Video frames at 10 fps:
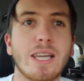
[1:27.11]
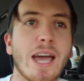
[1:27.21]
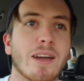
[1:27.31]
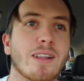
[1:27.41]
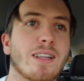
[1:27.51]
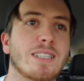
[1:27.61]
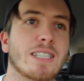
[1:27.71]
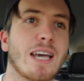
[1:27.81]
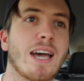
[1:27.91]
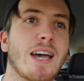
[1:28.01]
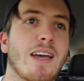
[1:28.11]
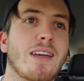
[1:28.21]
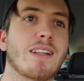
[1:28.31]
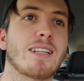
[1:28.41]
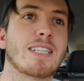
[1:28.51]
yeah, let's
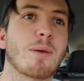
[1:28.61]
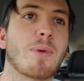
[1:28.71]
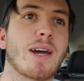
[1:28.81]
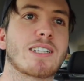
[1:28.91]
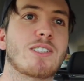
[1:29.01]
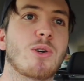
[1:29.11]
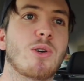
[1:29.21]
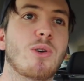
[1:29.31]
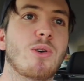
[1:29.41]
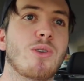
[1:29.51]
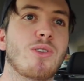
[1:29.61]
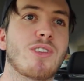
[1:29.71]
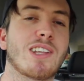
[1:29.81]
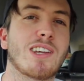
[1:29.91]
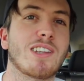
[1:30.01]
uh, let's get back to
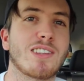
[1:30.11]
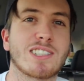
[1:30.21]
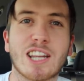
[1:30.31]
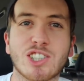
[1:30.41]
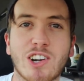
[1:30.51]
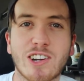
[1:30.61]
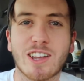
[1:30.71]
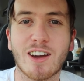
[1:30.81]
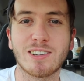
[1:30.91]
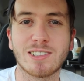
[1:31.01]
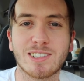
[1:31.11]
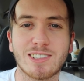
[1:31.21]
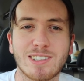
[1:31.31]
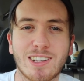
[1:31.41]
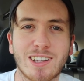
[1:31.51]
the the Sunshine Coast
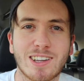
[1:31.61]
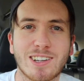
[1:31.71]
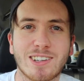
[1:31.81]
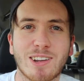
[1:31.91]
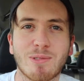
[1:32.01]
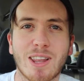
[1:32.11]
and uh, and, and